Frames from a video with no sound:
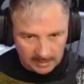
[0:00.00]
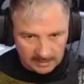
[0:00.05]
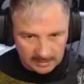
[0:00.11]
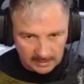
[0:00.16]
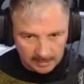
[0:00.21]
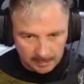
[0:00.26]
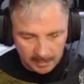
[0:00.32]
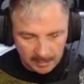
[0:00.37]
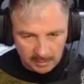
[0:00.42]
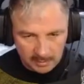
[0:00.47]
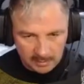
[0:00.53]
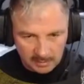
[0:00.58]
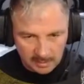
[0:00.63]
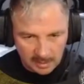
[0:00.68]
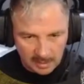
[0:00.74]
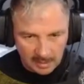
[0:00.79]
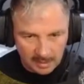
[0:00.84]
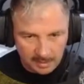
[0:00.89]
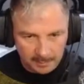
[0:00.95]
easily
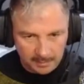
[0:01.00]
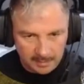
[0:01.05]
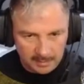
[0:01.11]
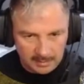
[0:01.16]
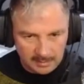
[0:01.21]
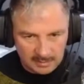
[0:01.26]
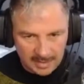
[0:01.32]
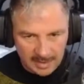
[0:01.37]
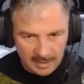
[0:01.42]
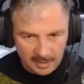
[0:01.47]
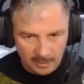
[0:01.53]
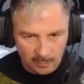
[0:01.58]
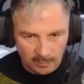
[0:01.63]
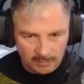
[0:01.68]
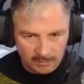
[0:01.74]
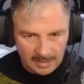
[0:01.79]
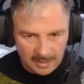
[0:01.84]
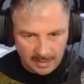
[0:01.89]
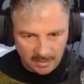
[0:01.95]
because now that
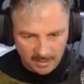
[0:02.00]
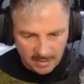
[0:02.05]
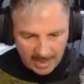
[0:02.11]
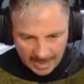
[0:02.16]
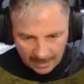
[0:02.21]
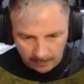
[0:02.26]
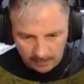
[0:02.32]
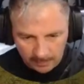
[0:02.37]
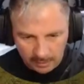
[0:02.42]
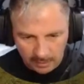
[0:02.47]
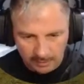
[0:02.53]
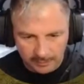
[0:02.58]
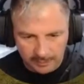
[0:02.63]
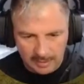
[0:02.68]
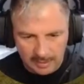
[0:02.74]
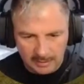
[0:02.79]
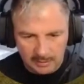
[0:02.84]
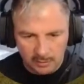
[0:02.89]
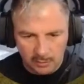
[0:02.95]
we've done that, we don't
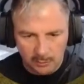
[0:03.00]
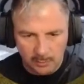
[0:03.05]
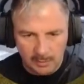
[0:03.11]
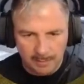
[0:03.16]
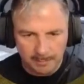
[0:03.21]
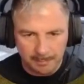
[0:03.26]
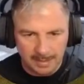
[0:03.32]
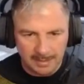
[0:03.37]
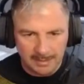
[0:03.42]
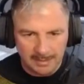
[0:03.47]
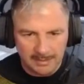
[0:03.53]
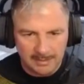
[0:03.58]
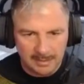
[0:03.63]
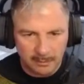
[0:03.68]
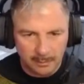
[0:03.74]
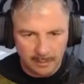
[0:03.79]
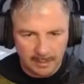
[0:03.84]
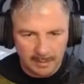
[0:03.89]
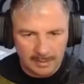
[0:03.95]
even need to do any
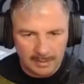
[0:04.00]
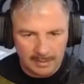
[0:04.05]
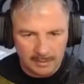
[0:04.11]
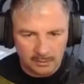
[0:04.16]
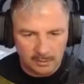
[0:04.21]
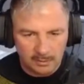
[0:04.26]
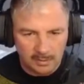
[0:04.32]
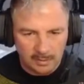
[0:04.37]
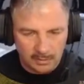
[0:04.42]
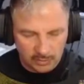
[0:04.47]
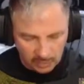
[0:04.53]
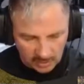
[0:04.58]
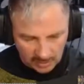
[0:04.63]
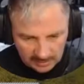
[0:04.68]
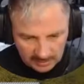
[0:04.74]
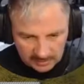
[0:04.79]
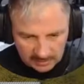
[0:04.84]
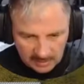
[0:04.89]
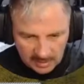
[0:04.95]
balancing. We can literally
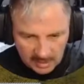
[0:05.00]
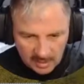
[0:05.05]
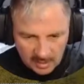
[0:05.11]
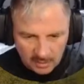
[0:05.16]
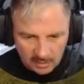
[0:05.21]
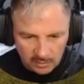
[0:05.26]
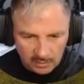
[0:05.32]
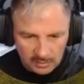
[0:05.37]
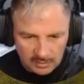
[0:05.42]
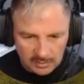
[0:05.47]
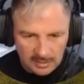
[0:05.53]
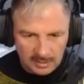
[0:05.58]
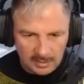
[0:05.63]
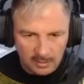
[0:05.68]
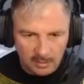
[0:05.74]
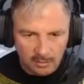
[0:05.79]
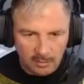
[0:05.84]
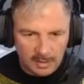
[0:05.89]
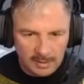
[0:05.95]
just use the
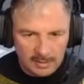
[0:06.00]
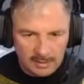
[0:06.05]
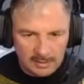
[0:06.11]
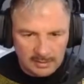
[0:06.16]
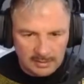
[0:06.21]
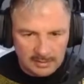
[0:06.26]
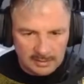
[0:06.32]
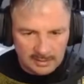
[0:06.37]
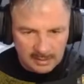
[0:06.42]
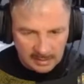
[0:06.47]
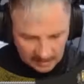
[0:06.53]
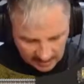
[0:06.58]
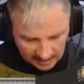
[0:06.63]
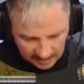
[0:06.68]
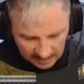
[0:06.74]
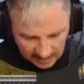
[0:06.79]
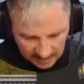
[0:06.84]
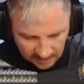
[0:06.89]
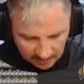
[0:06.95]
undergroundies
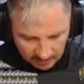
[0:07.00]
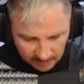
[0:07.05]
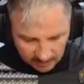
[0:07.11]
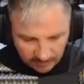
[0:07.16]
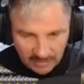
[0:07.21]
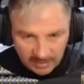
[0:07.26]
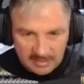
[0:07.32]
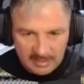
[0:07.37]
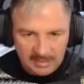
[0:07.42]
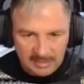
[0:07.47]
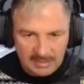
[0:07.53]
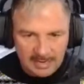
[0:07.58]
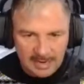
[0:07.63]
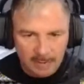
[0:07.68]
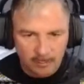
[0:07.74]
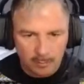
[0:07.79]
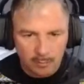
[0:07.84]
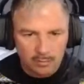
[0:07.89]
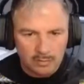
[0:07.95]
and have them facing
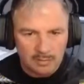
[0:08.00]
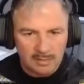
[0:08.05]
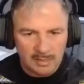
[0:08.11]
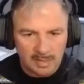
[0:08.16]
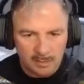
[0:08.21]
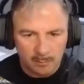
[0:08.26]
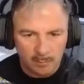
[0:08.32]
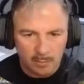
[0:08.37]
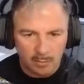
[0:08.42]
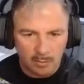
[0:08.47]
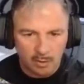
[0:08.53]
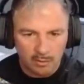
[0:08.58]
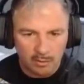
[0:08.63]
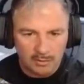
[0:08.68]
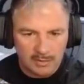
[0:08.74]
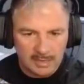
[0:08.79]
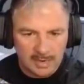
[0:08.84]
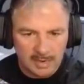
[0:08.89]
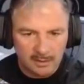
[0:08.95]
downwards, and we'll go
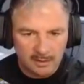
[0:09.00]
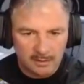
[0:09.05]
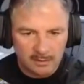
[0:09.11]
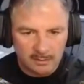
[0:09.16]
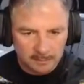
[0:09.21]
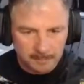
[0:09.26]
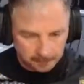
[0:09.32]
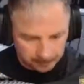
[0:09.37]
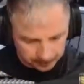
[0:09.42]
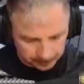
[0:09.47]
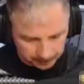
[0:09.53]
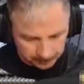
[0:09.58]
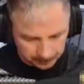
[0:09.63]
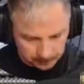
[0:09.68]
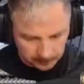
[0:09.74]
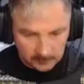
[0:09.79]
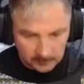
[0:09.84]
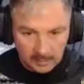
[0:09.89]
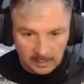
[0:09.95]
down
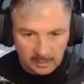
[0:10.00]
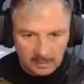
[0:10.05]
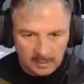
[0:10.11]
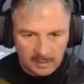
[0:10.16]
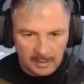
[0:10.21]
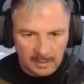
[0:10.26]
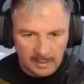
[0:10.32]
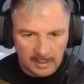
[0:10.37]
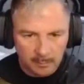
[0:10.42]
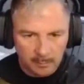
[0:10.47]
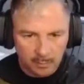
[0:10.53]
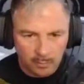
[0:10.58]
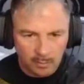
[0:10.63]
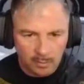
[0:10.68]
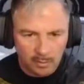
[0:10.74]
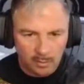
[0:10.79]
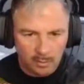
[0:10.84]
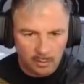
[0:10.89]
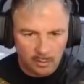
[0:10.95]
and we'll
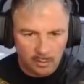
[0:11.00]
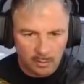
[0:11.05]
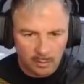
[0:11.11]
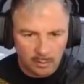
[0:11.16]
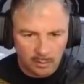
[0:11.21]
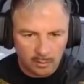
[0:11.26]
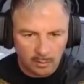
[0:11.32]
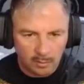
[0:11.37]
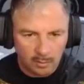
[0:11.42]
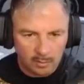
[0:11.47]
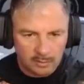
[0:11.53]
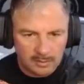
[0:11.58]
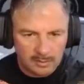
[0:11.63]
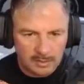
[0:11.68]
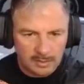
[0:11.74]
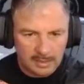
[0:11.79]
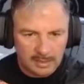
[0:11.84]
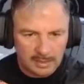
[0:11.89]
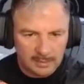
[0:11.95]
go across
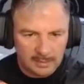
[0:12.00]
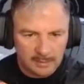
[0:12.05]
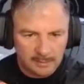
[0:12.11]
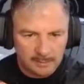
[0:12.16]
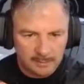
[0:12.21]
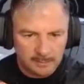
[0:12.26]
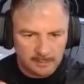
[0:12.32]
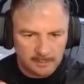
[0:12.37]
again.